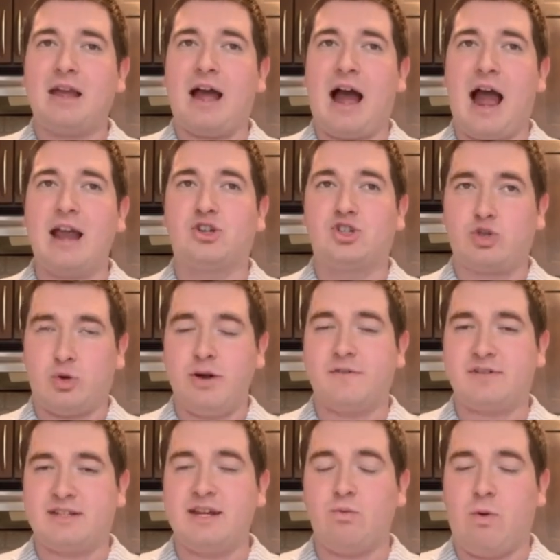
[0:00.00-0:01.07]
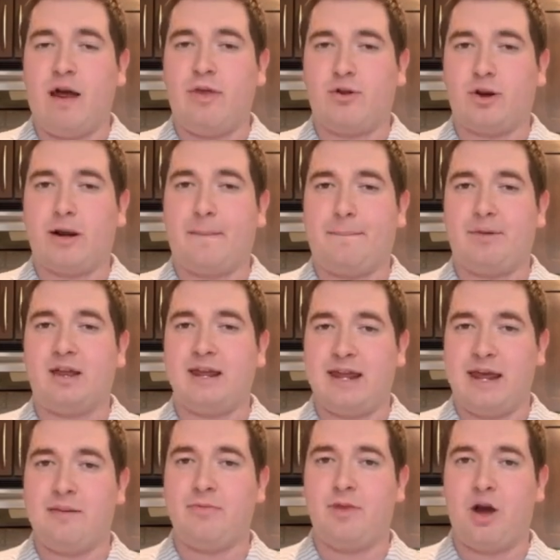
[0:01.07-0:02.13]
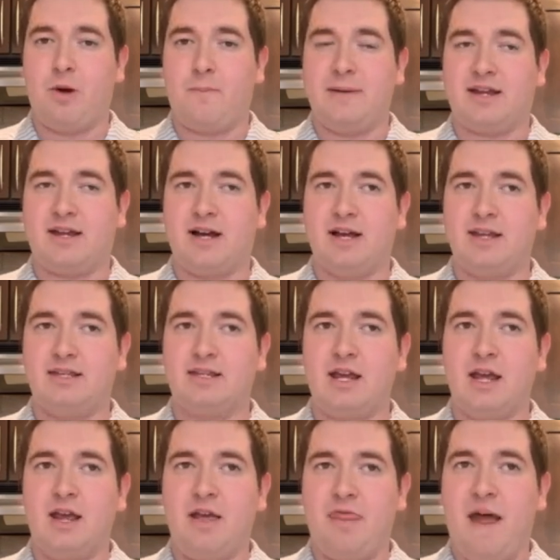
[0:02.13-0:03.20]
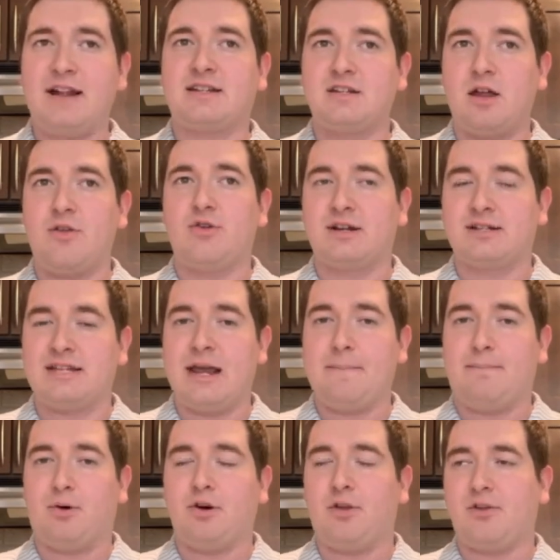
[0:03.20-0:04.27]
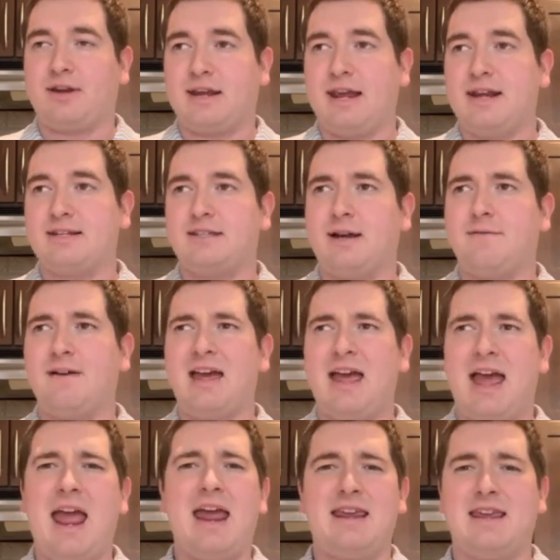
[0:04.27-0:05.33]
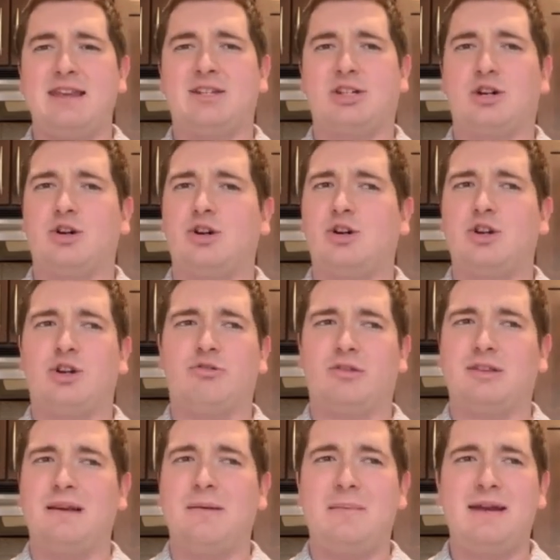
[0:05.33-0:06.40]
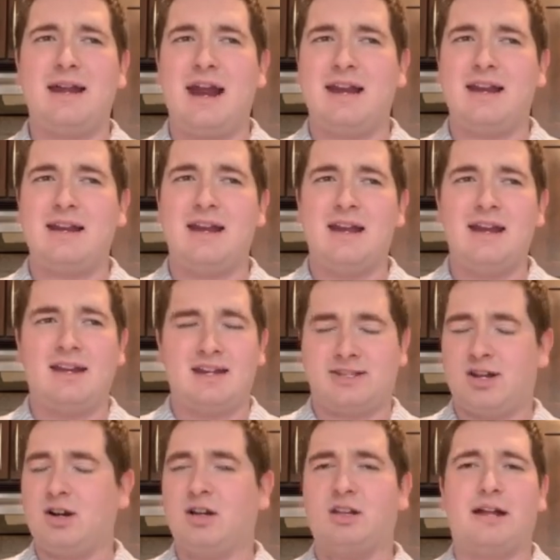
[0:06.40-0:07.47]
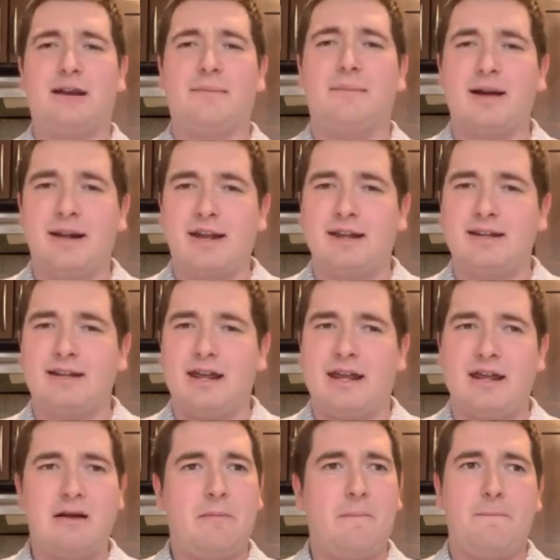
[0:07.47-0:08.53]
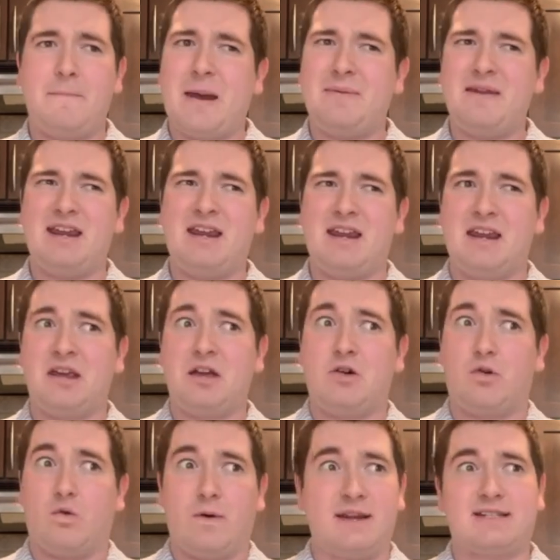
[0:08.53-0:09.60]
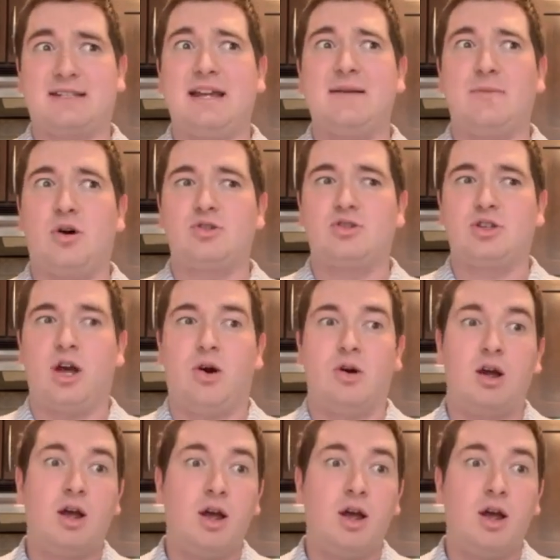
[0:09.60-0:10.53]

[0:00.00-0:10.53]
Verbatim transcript: I sort of see why they're going to play him, though, because that's another example, another case of, hey, he's hurt, you're eliminated, you sunk a lot of money into him, maybe rest him also.